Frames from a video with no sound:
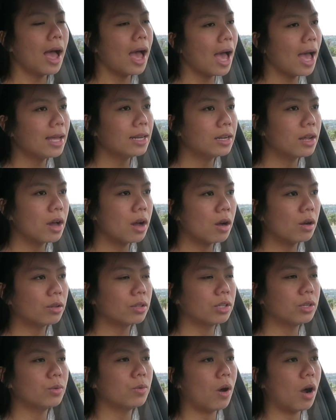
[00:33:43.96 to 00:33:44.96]
I know
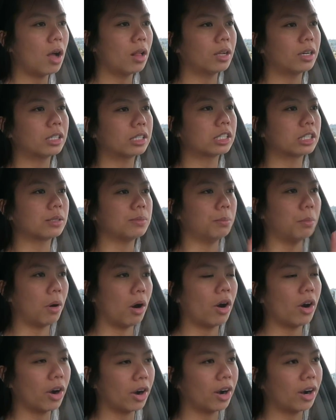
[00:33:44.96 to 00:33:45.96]
you all are
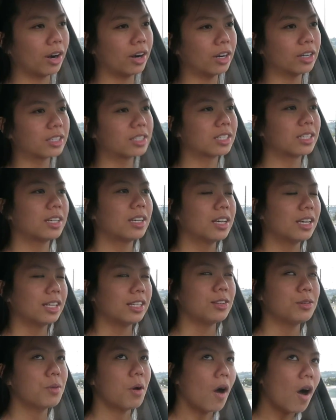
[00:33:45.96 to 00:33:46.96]
smart.
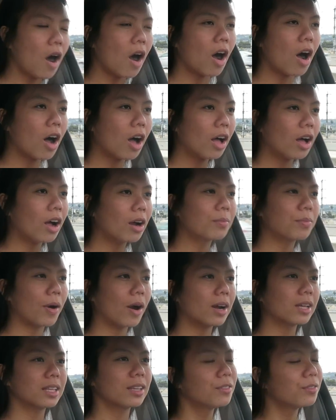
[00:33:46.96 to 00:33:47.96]
You all are
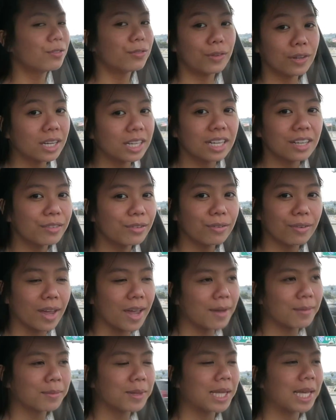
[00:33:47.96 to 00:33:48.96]
part of the Infinity
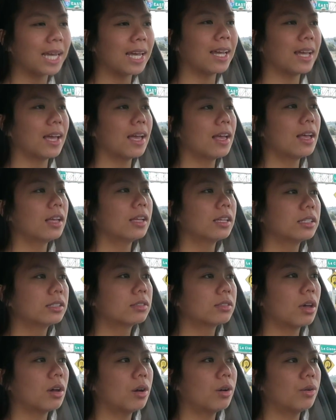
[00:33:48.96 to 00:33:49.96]
family.
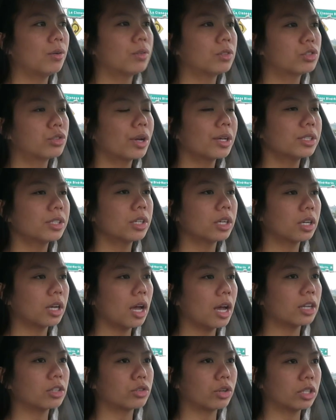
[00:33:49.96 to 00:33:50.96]
So trust your
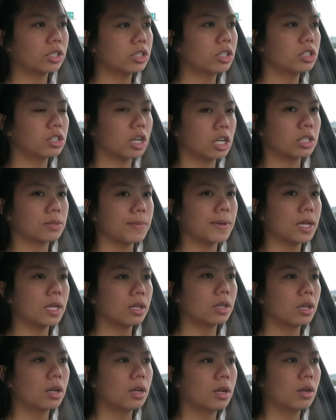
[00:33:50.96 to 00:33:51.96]
gut, trust your
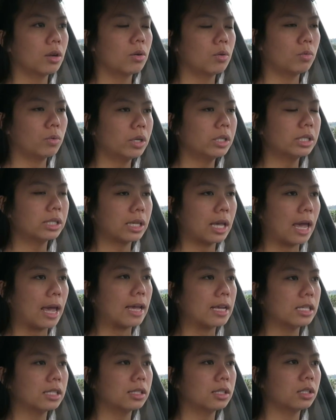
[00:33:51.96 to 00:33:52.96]
judgment. Worst
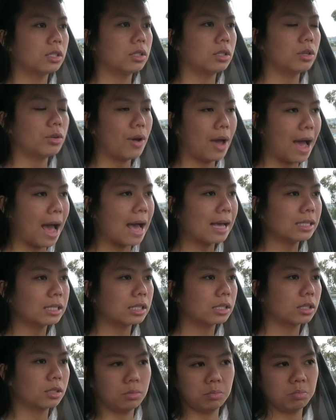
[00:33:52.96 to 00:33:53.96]
case, you
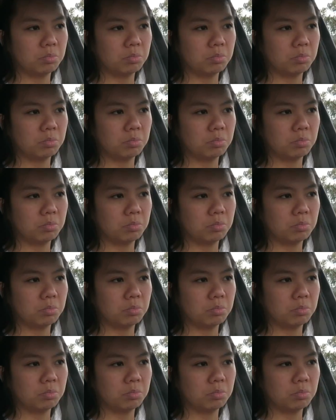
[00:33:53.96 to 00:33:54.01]
ask.